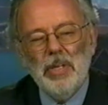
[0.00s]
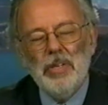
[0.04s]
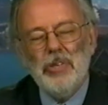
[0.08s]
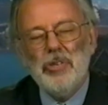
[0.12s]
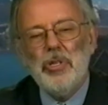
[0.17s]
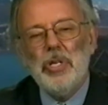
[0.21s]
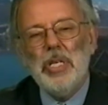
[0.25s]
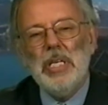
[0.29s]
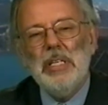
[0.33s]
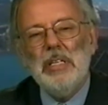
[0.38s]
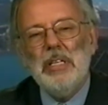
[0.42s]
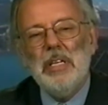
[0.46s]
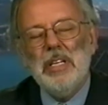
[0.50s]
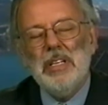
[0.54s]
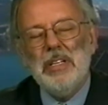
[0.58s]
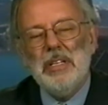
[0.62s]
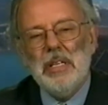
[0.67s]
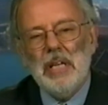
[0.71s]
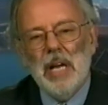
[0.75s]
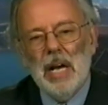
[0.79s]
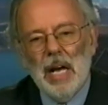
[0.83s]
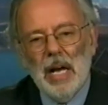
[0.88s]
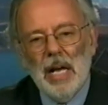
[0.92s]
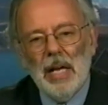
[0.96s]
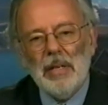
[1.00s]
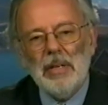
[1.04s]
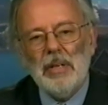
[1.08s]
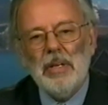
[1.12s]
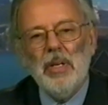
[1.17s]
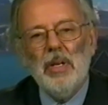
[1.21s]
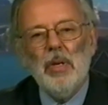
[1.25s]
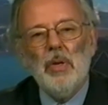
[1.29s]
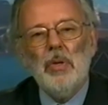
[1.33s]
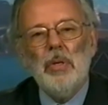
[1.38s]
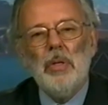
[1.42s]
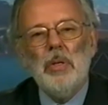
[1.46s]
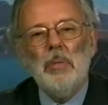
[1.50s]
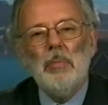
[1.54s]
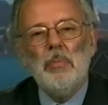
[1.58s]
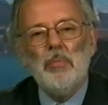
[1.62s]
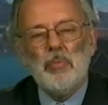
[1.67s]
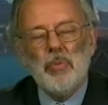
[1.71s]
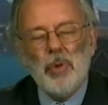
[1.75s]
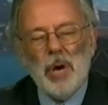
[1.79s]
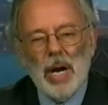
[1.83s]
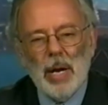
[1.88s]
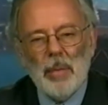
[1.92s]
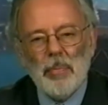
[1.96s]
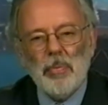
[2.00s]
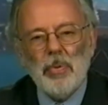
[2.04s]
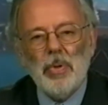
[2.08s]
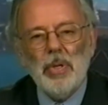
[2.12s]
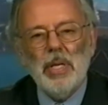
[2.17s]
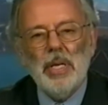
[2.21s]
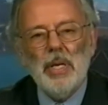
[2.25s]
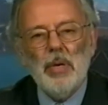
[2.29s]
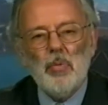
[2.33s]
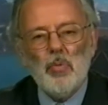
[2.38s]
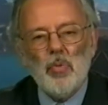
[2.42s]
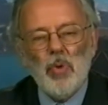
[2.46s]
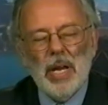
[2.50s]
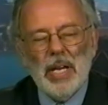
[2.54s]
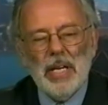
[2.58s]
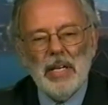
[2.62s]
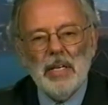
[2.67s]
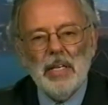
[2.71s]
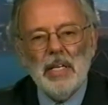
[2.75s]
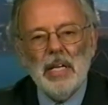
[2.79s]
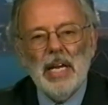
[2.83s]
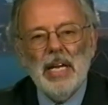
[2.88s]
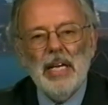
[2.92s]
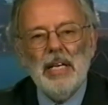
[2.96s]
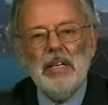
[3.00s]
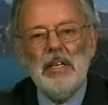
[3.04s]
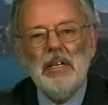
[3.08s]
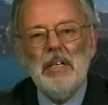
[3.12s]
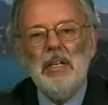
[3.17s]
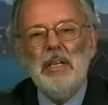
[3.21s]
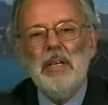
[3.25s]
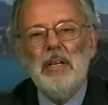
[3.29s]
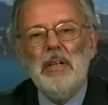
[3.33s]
She did not properly regulate